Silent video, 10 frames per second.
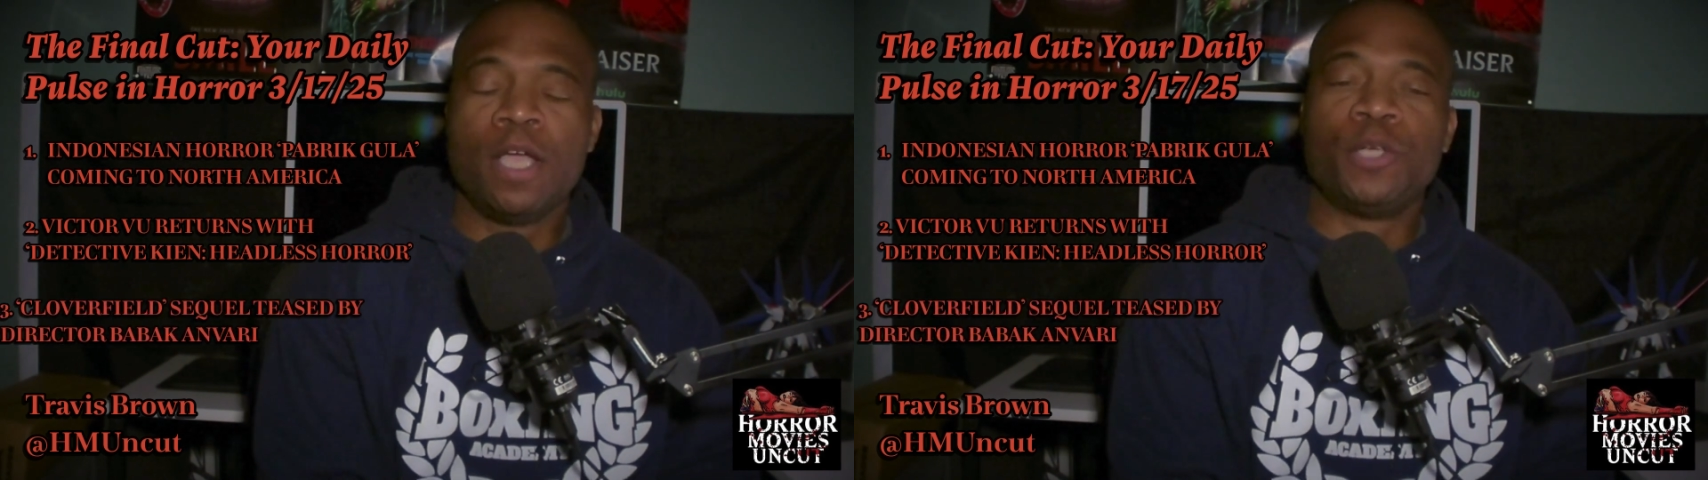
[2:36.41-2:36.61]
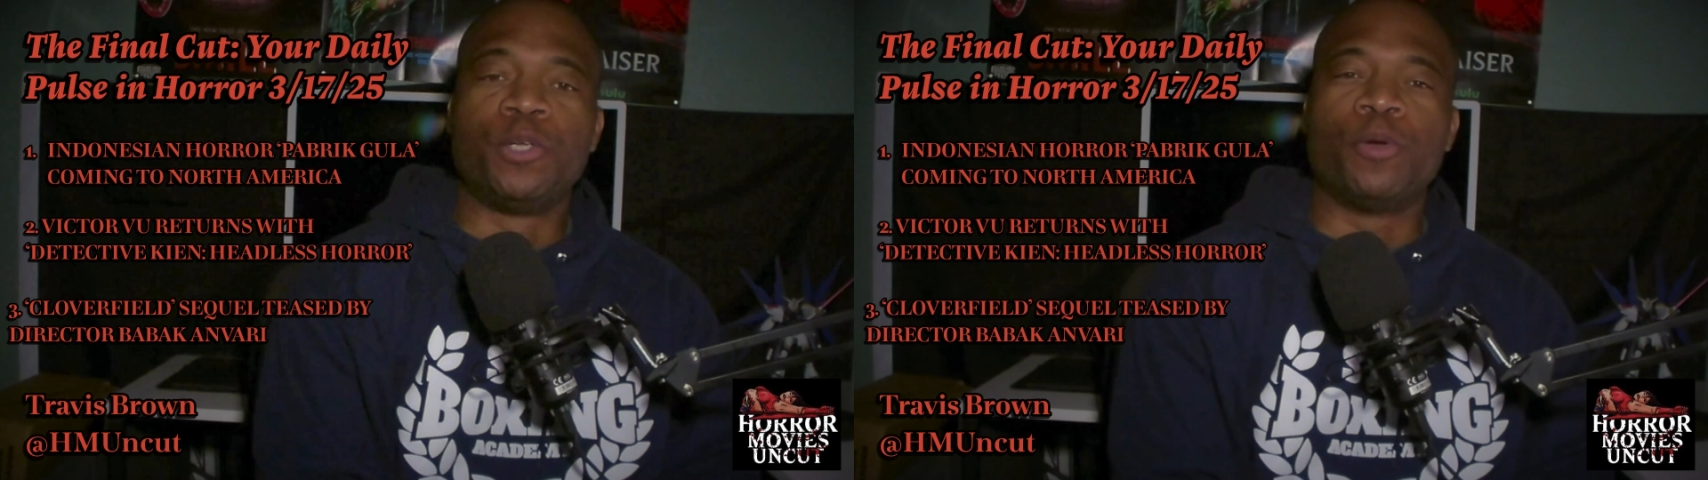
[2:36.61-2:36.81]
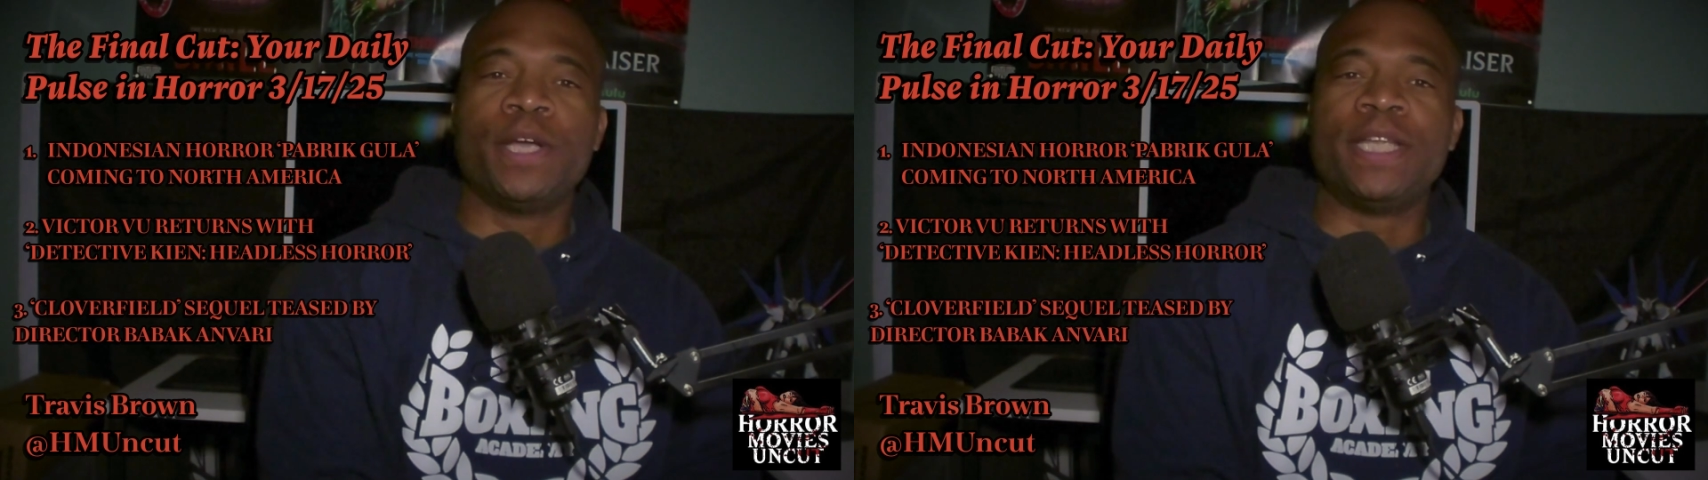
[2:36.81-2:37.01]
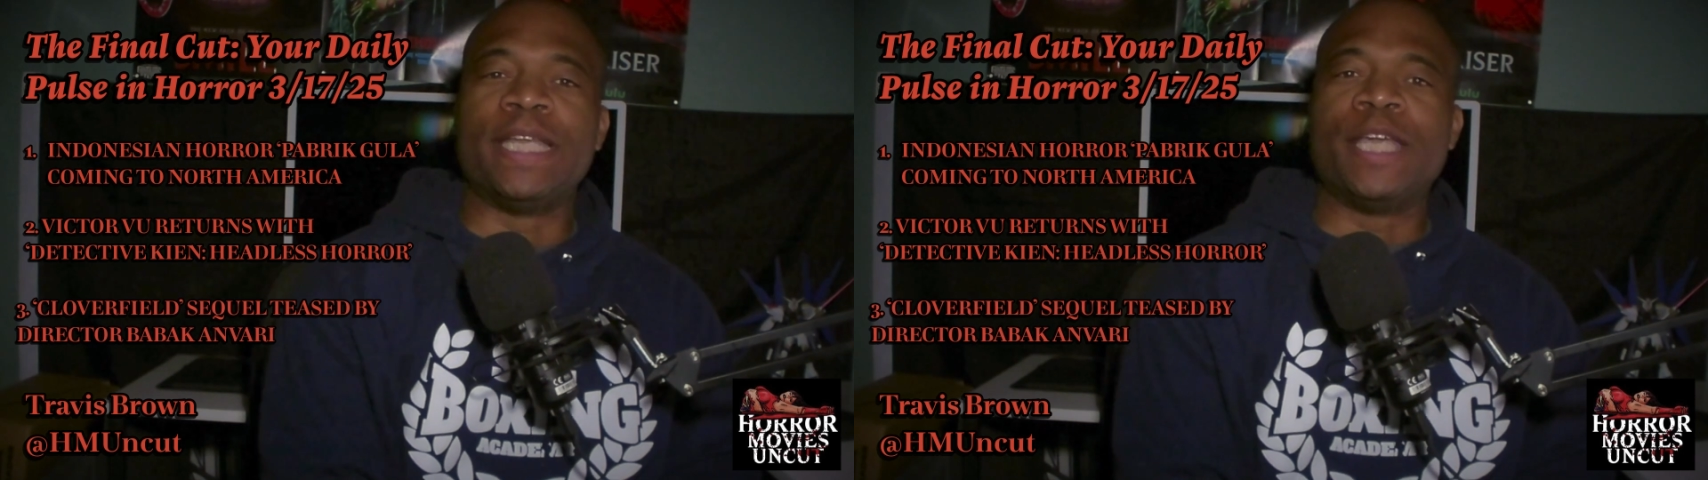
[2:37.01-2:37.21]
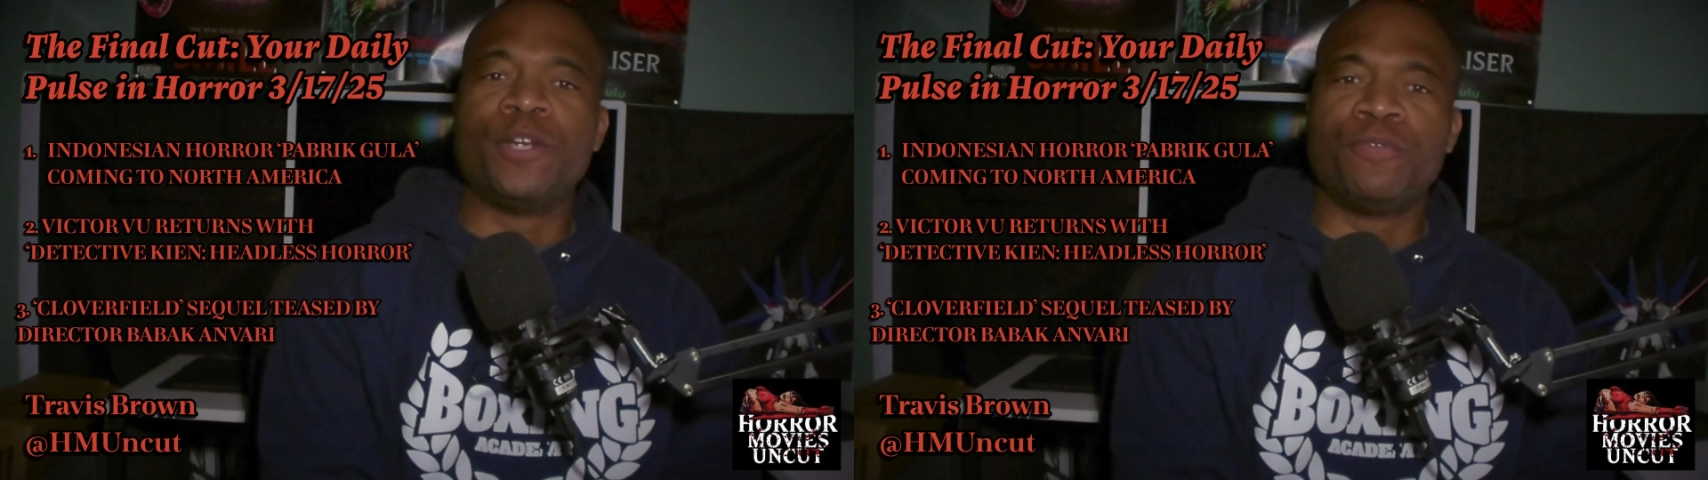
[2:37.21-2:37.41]
During an
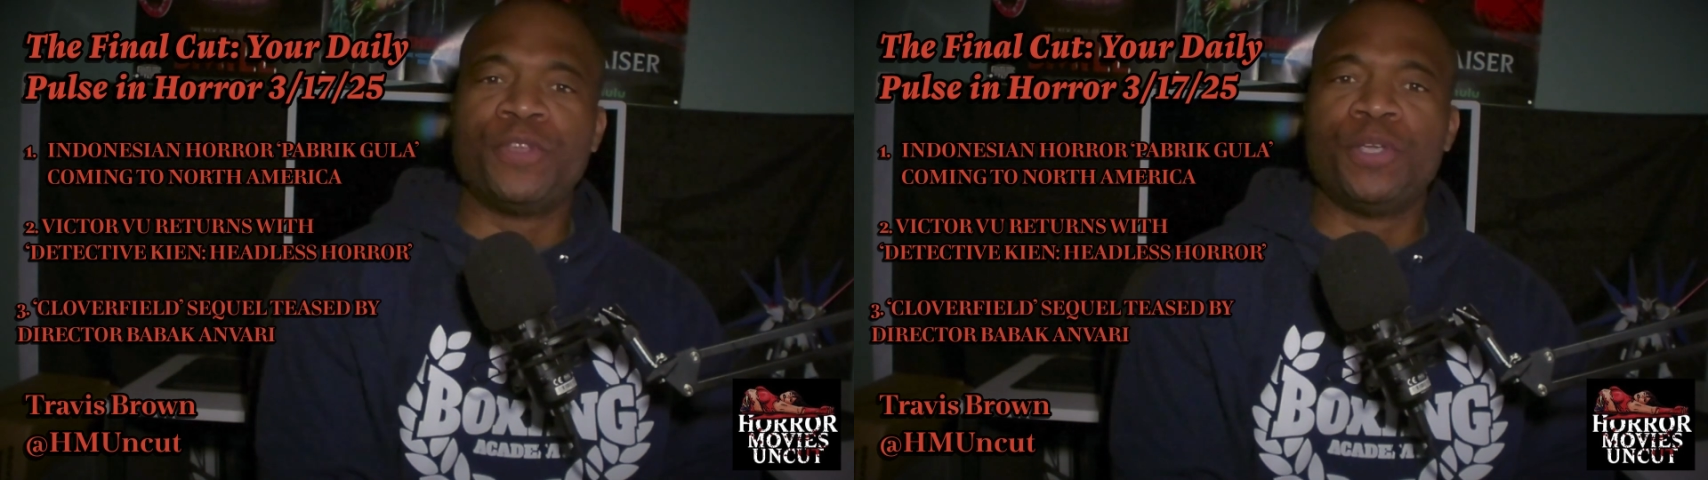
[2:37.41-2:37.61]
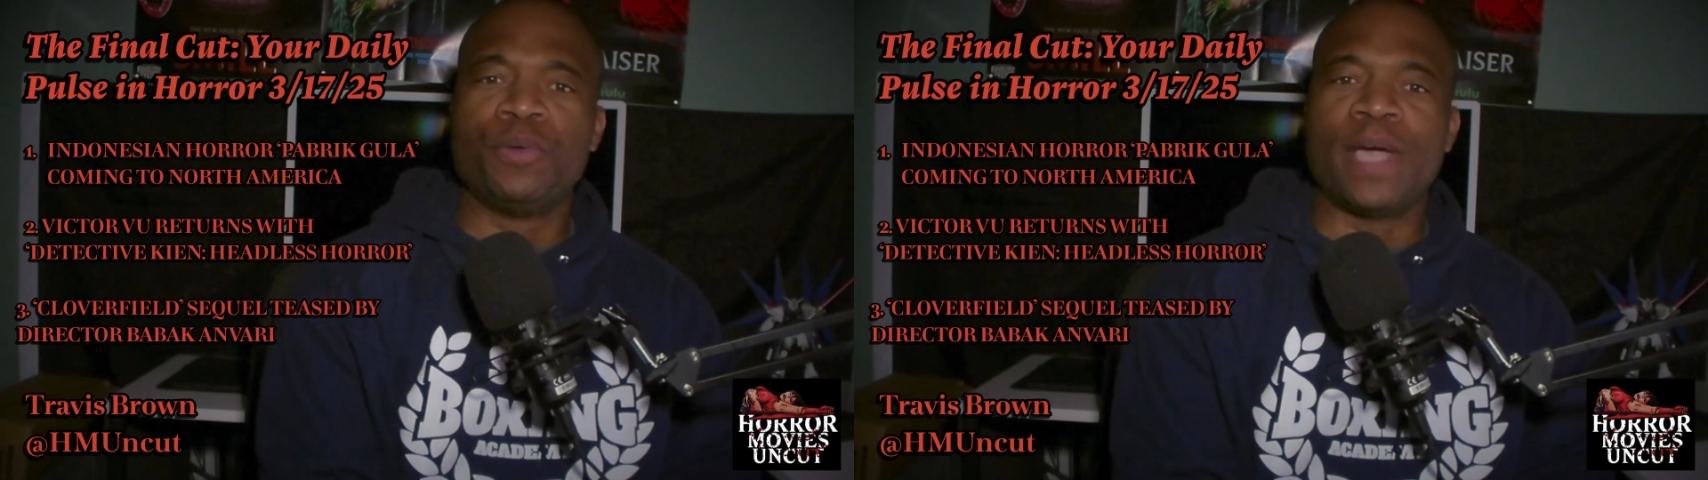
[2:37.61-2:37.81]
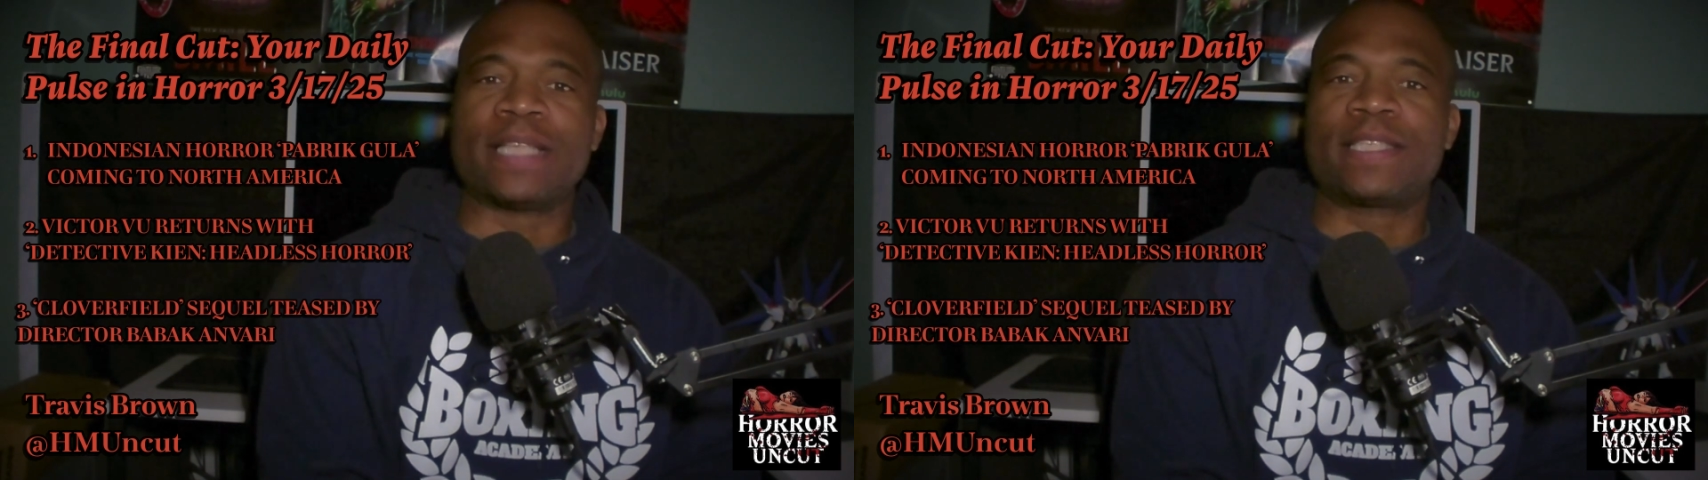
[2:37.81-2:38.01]
interview at